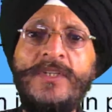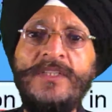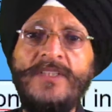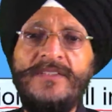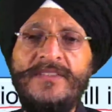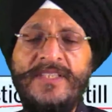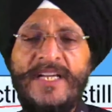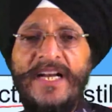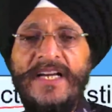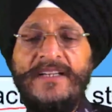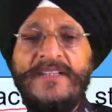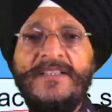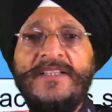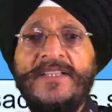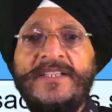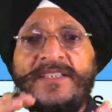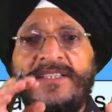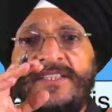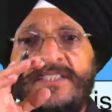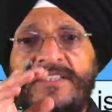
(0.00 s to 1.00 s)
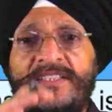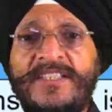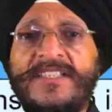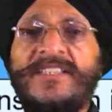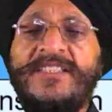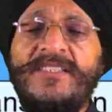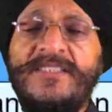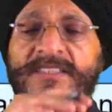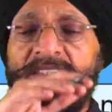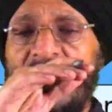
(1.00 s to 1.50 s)
that
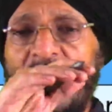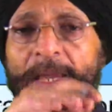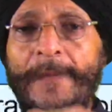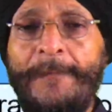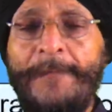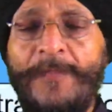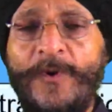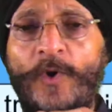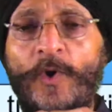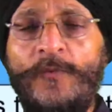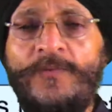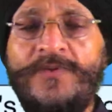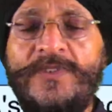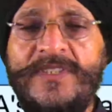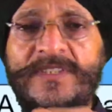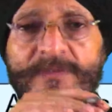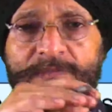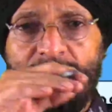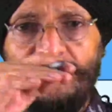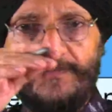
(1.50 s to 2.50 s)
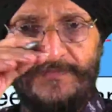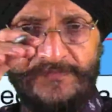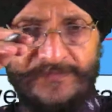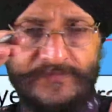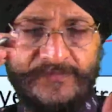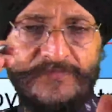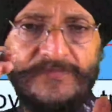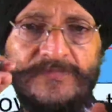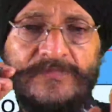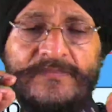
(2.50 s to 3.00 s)
this type of
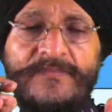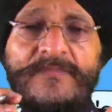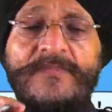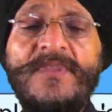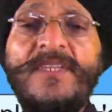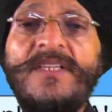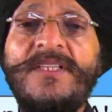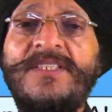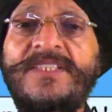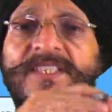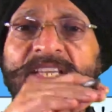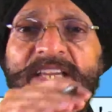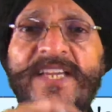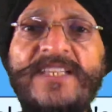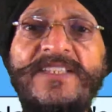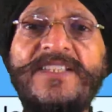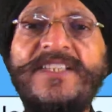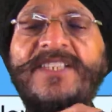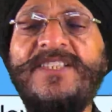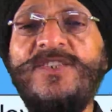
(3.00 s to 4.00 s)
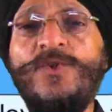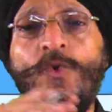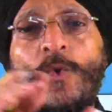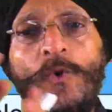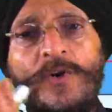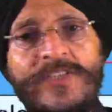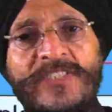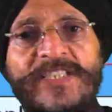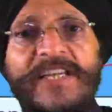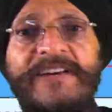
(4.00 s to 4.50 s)
change is
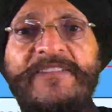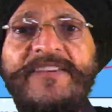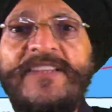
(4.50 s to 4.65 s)
not saved